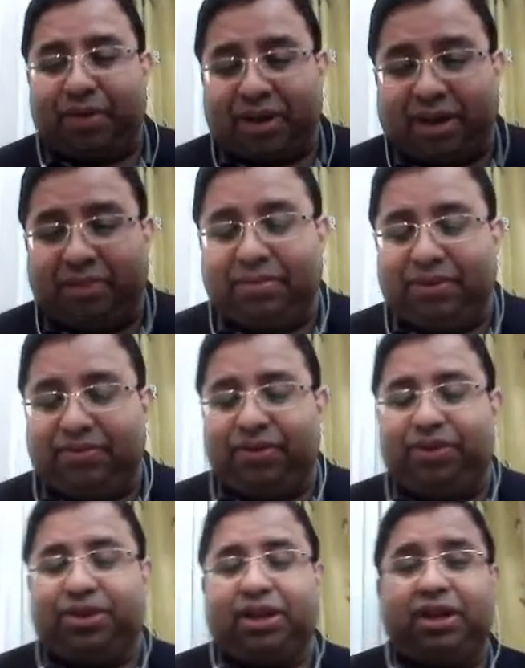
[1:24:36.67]
could be overcome in
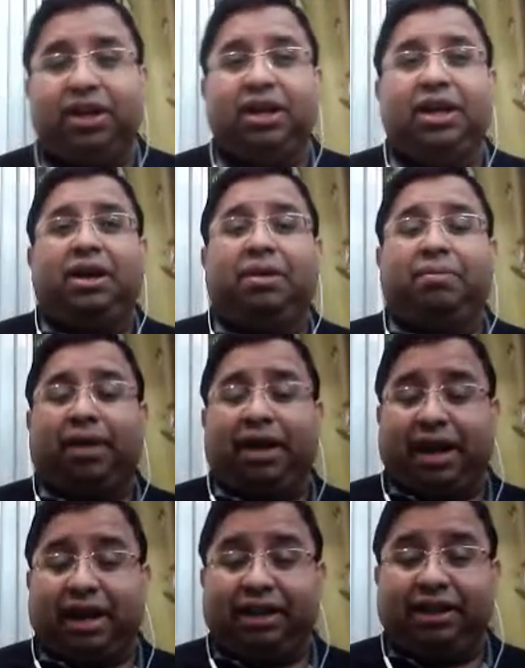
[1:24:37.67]
future
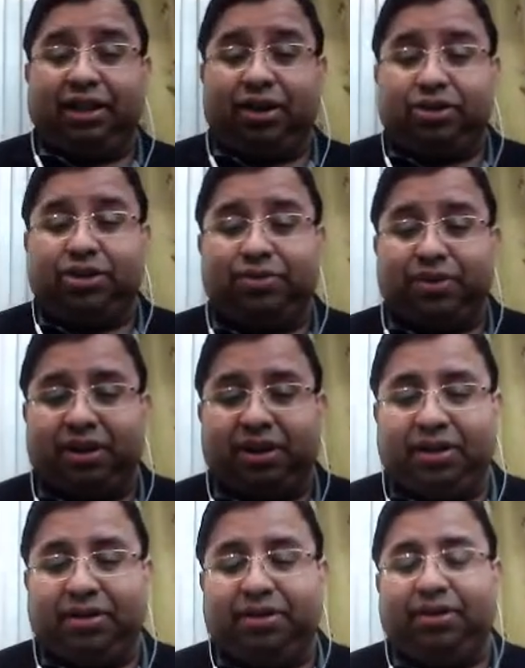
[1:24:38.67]
by adding the lots of
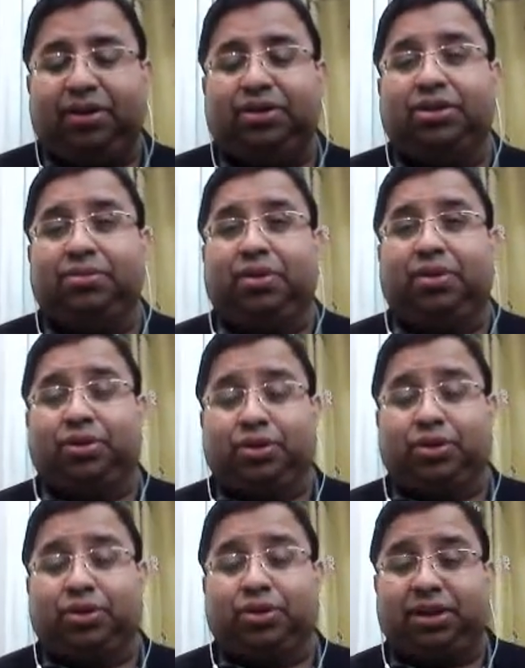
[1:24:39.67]

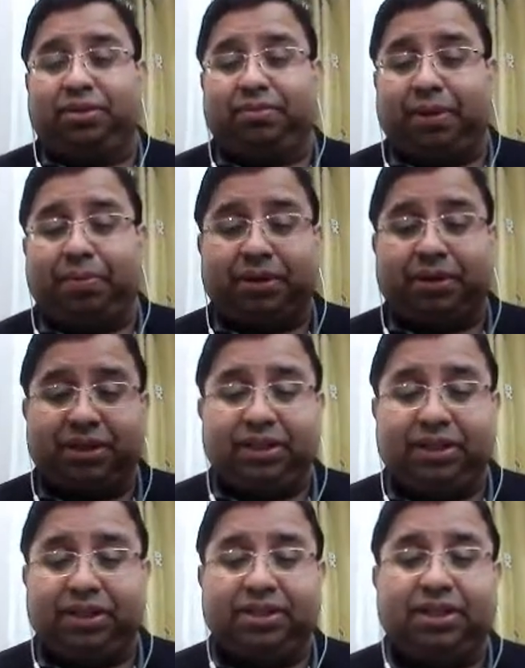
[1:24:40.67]
authors'
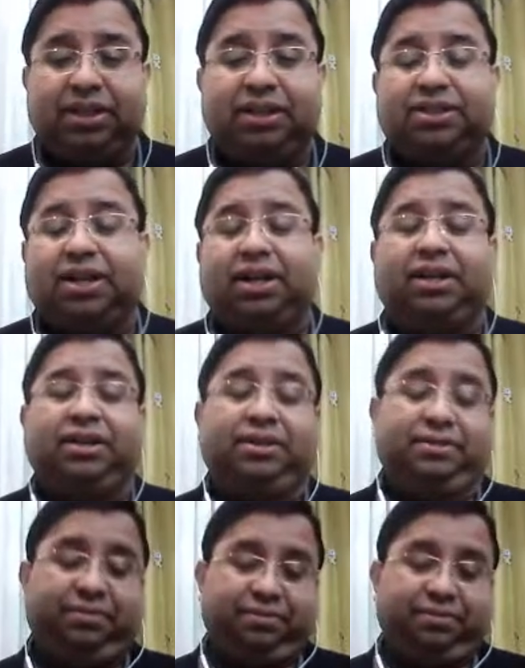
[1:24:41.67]
papers in this study.